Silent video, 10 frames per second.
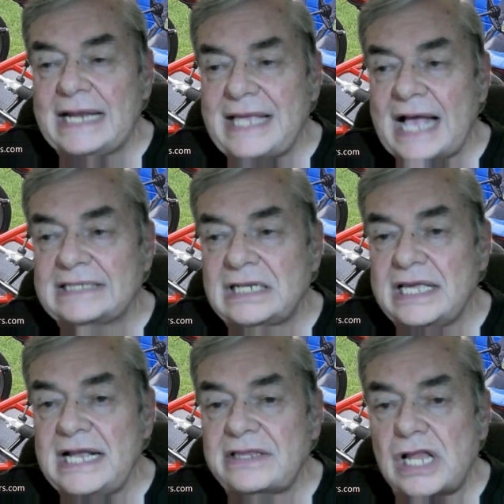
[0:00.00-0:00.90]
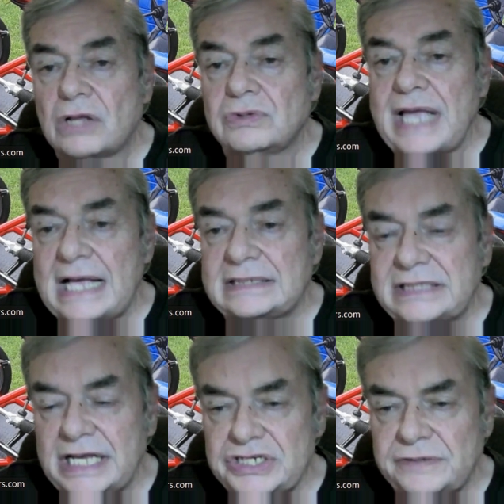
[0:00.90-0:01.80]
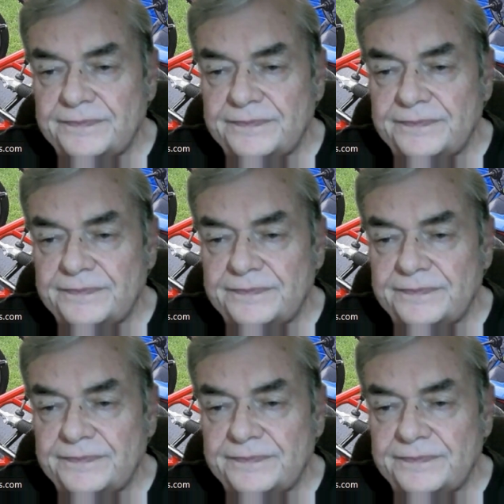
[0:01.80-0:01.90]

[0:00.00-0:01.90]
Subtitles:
gasoline to local gas stations.